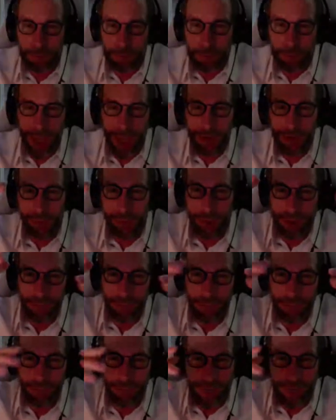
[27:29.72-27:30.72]

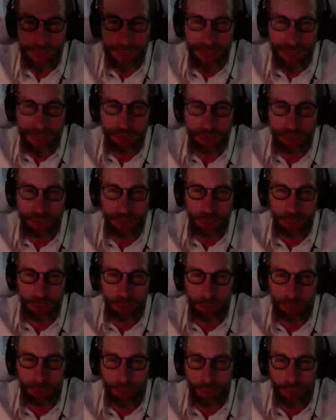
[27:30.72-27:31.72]
background of radiation,
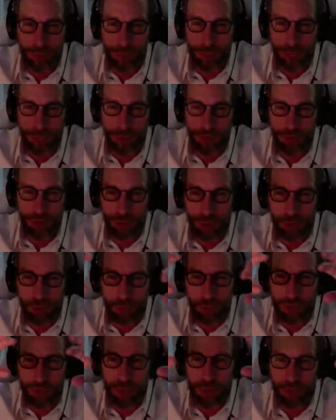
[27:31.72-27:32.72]
thermal radiation, at
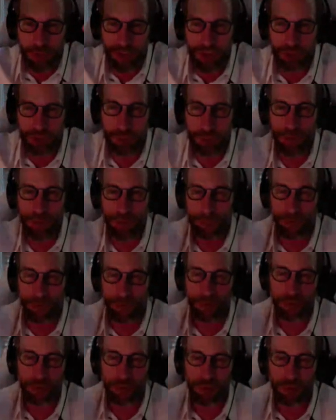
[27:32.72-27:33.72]
three degrees above
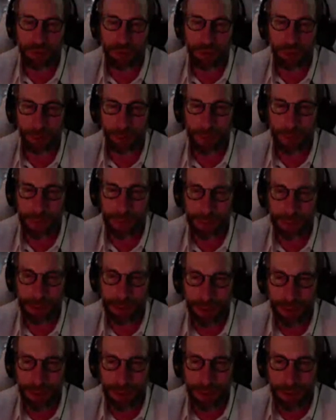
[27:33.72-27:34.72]
absolute zero.
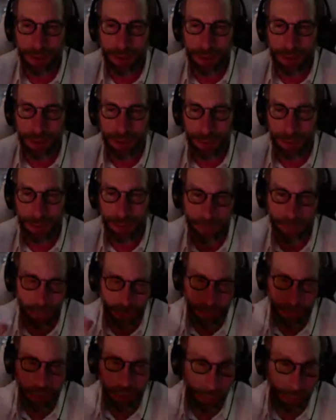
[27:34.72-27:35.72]
And they
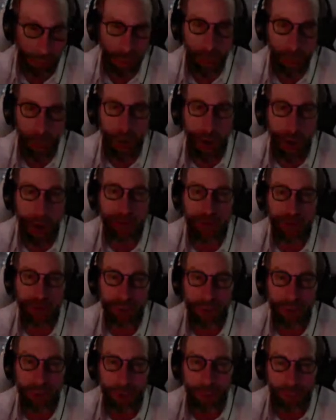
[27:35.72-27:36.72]
won the Nobel Prize
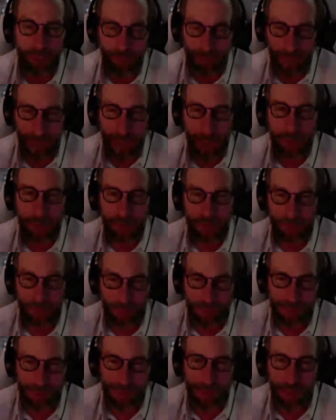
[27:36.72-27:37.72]
for that because it
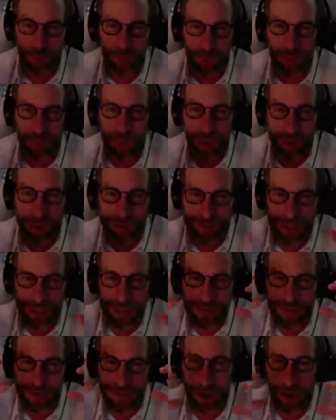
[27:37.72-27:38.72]
was later realized they
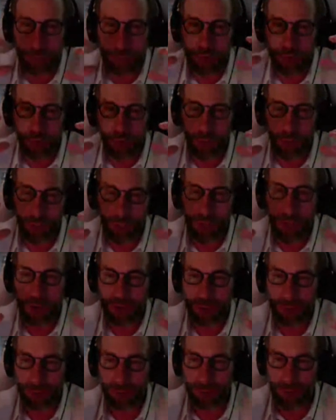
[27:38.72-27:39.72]
discovered the
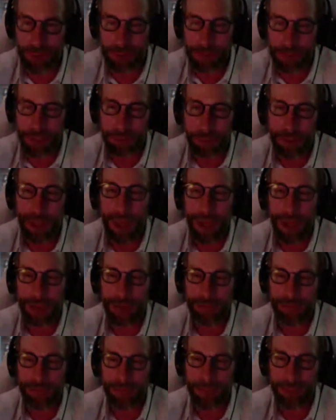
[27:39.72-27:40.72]
radiation from the Big Bang.
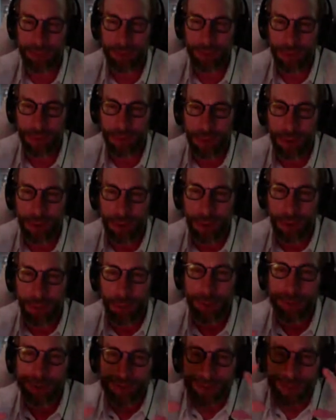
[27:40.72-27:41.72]

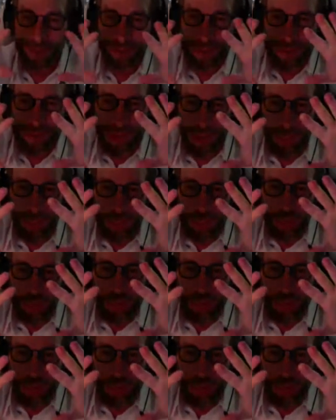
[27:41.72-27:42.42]
But since then, we've